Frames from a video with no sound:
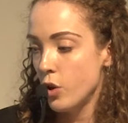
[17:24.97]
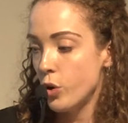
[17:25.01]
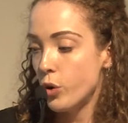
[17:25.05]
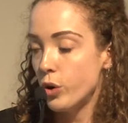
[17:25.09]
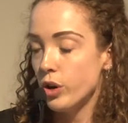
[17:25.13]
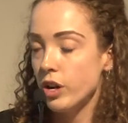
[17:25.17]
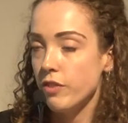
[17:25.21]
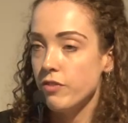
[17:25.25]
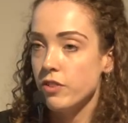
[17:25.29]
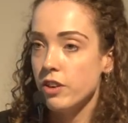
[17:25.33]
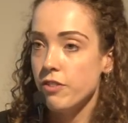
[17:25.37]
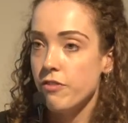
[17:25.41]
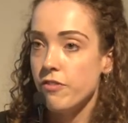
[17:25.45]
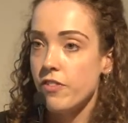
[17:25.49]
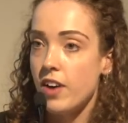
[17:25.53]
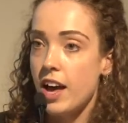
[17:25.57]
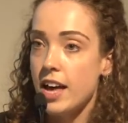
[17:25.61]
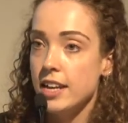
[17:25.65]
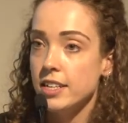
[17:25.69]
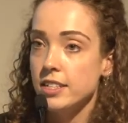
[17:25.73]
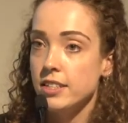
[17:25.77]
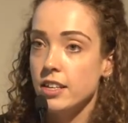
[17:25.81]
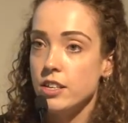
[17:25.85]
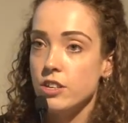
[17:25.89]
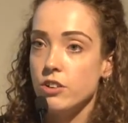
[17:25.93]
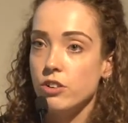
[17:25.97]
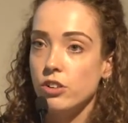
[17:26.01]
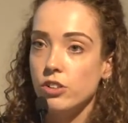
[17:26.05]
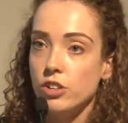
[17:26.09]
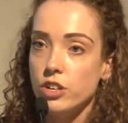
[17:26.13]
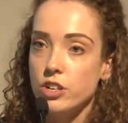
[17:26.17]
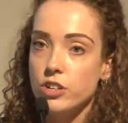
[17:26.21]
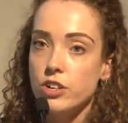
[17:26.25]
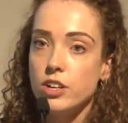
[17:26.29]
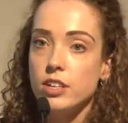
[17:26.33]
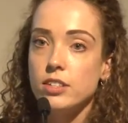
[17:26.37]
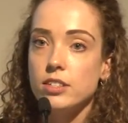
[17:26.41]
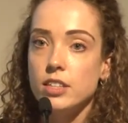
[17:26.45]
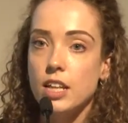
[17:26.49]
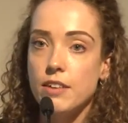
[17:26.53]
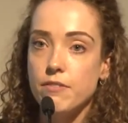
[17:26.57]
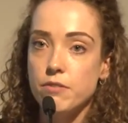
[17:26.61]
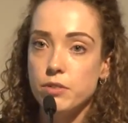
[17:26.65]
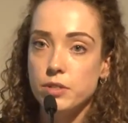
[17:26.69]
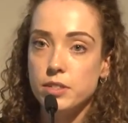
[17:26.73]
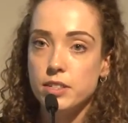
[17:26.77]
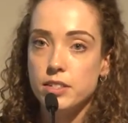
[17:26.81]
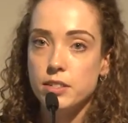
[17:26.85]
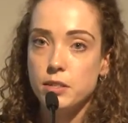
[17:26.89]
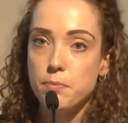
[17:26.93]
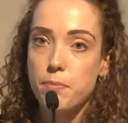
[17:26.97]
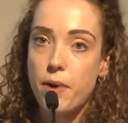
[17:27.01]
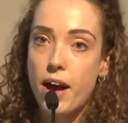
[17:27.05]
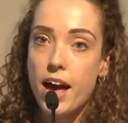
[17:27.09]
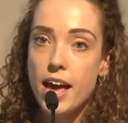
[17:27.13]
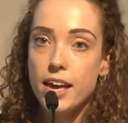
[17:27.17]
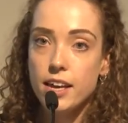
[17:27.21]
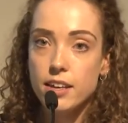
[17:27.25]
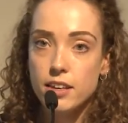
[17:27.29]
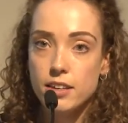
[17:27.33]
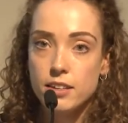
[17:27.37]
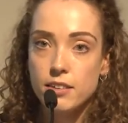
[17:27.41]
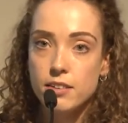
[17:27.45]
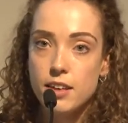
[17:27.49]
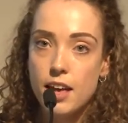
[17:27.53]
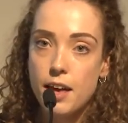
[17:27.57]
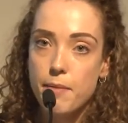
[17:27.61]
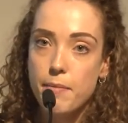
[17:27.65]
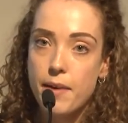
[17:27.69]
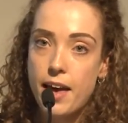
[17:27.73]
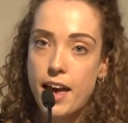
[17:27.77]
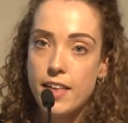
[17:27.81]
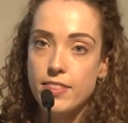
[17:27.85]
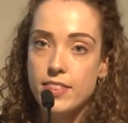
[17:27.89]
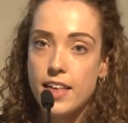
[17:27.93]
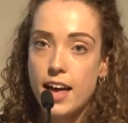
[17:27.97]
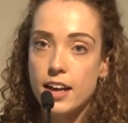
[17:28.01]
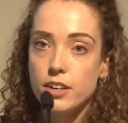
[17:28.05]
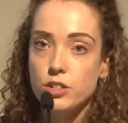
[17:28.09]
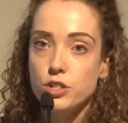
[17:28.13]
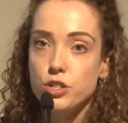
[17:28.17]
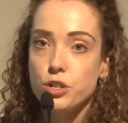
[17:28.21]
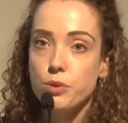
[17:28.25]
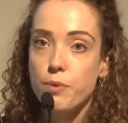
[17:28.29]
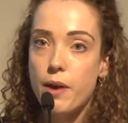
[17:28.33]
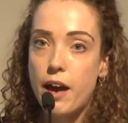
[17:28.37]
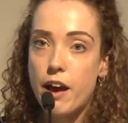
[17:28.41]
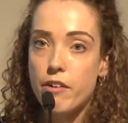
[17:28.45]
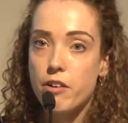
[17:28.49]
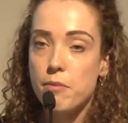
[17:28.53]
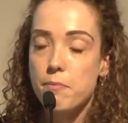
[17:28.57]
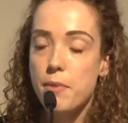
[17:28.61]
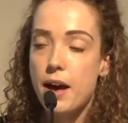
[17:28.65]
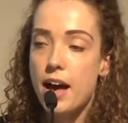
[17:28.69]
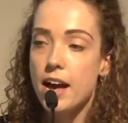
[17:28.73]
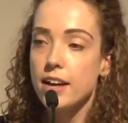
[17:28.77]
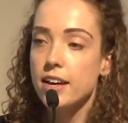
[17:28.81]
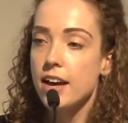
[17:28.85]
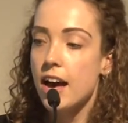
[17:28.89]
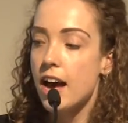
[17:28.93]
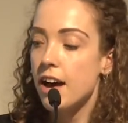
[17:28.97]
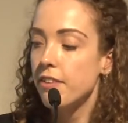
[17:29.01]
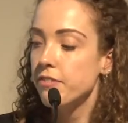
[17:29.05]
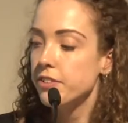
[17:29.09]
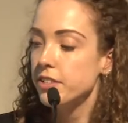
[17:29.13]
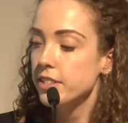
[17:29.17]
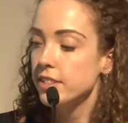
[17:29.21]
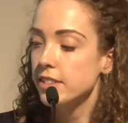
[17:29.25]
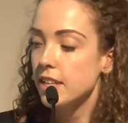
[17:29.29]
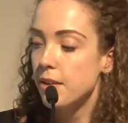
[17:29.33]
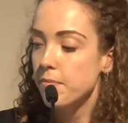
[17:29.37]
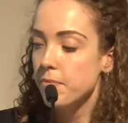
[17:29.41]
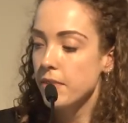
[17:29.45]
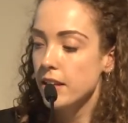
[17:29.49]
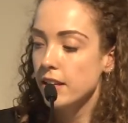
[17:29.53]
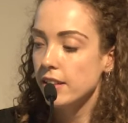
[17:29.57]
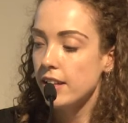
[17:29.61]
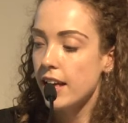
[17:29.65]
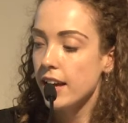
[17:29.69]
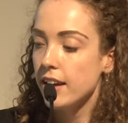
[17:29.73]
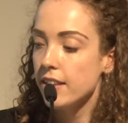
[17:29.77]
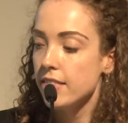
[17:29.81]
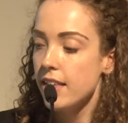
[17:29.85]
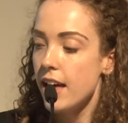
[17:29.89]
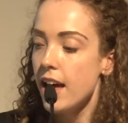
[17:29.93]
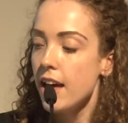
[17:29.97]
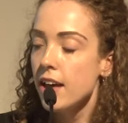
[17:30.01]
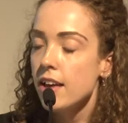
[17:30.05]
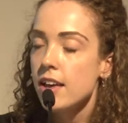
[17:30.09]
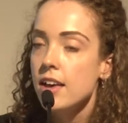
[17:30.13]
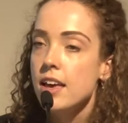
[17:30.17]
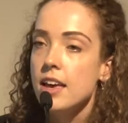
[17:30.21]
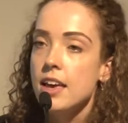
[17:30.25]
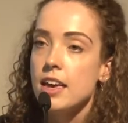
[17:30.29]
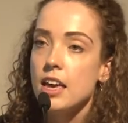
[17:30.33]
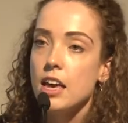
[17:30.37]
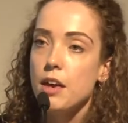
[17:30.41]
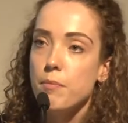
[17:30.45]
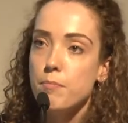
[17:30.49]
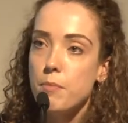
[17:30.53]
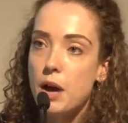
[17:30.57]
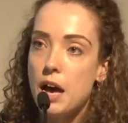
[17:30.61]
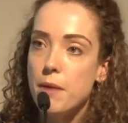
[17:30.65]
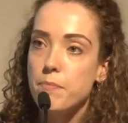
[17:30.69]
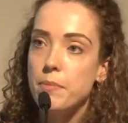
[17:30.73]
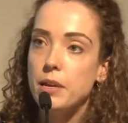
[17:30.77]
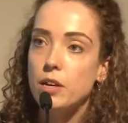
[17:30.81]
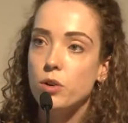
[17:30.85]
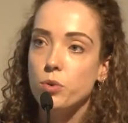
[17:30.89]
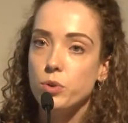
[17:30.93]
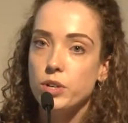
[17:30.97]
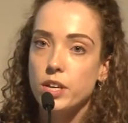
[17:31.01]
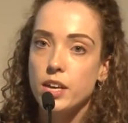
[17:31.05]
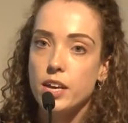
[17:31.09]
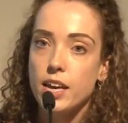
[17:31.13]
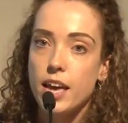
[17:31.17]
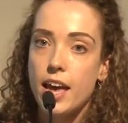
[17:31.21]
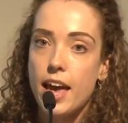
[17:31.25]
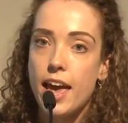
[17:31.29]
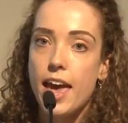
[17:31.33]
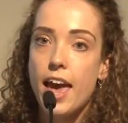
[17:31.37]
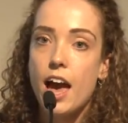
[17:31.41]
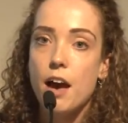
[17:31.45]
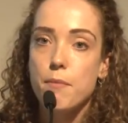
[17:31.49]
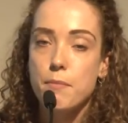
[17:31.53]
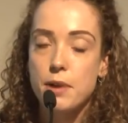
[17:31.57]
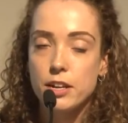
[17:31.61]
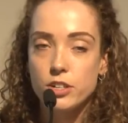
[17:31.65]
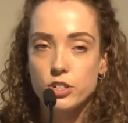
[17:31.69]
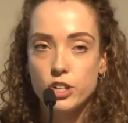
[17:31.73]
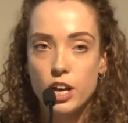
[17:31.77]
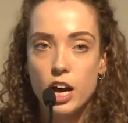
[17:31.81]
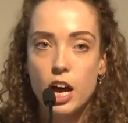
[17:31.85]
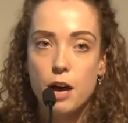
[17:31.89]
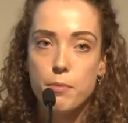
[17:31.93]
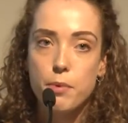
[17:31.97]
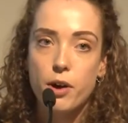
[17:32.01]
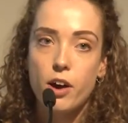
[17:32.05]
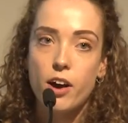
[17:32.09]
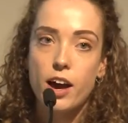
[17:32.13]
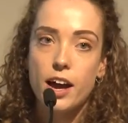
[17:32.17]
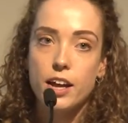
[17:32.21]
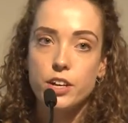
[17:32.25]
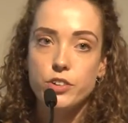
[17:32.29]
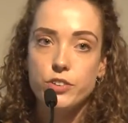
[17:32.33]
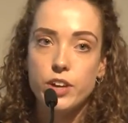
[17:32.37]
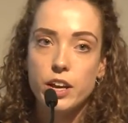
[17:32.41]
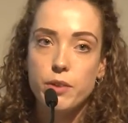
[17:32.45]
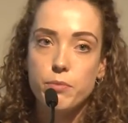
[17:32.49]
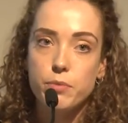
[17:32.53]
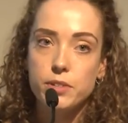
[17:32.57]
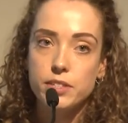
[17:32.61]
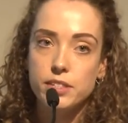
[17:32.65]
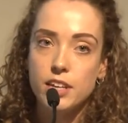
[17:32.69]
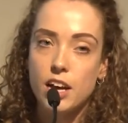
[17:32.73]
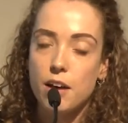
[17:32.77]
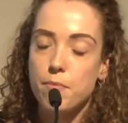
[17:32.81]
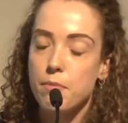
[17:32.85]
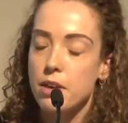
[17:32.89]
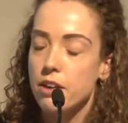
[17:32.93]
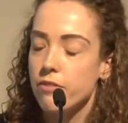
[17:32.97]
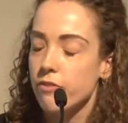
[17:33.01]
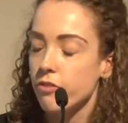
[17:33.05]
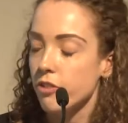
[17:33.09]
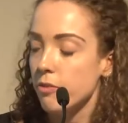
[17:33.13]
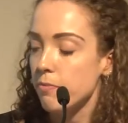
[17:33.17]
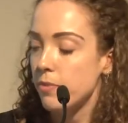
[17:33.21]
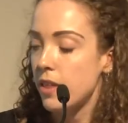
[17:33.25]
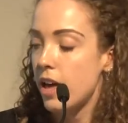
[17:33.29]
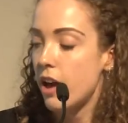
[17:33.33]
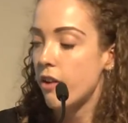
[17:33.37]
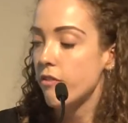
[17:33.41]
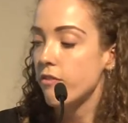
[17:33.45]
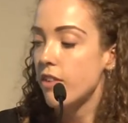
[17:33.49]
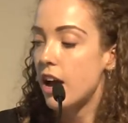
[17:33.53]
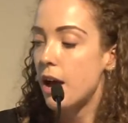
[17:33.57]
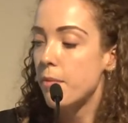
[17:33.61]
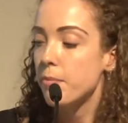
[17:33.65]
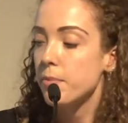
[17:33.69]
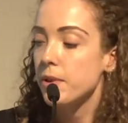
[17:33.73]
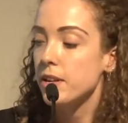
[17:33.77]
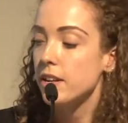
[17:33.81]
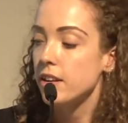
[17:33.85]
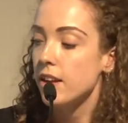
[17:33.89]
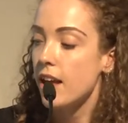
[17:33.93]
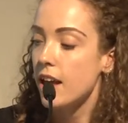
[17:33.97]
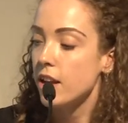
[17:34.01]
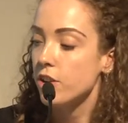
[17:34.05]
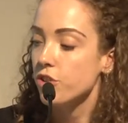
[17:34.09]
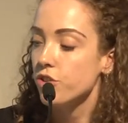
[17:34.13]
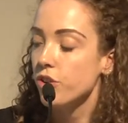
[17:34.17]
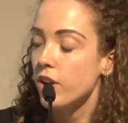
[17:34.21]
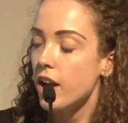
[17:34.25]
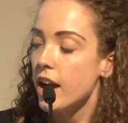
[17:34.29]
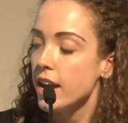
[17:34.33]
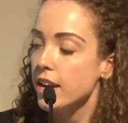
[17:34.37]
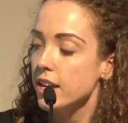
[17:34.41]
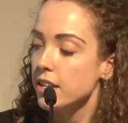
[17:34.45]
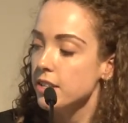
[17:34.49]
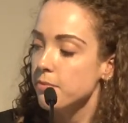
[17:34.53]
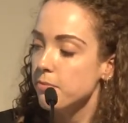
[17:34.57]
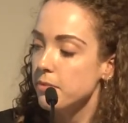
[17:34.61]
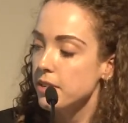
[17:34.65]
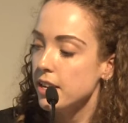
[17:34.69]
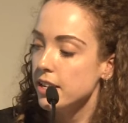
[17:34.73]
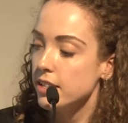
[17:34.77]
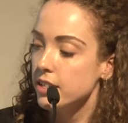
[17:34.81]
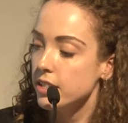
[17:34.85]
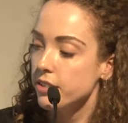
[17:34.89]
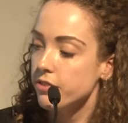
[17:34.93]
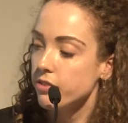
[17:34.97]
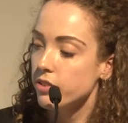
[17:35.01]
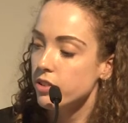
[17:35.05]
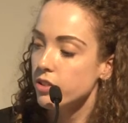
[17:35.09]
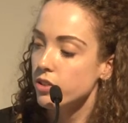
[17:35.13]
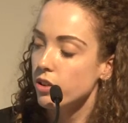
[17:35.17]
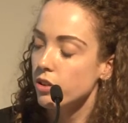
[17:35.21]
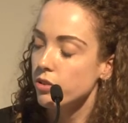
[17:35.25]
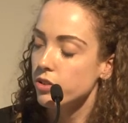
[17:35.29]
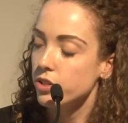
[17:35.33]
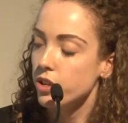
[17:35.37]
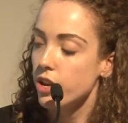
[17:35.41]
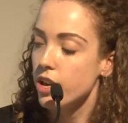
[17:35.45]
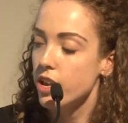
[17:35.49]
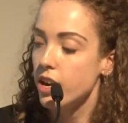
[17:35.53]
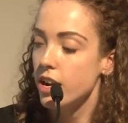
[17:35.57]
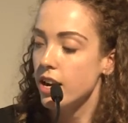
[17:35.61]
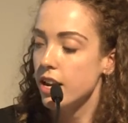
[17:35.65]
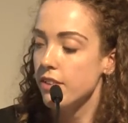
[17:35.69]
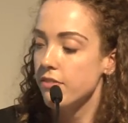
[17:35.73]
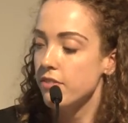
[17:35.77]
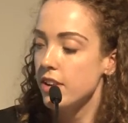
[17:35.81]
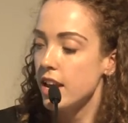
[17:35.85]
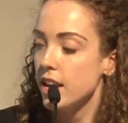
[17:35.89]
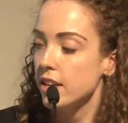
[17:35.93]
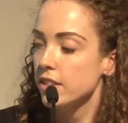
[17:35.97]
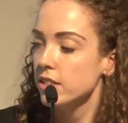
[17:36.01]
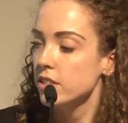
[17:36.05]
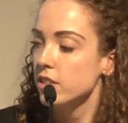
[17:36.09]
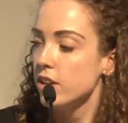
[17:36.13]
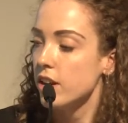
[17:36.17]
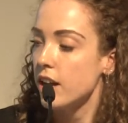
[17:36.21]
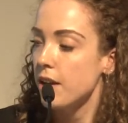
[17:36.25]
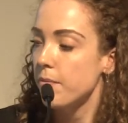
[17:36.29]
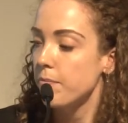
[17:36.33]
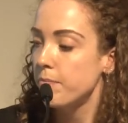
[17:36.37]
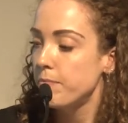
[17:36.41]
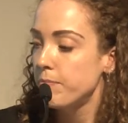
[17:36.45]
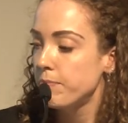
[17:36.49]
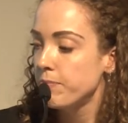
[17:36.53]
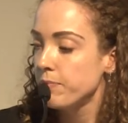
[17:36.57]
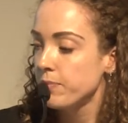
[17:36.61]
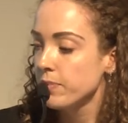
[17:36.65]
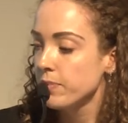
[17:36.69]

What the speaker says: Or if you find that your glucose levels spike at that 2-hour mark after something like that, it might be looking at how much carbohydrate was coming from that wrap and trying a different alternative next time.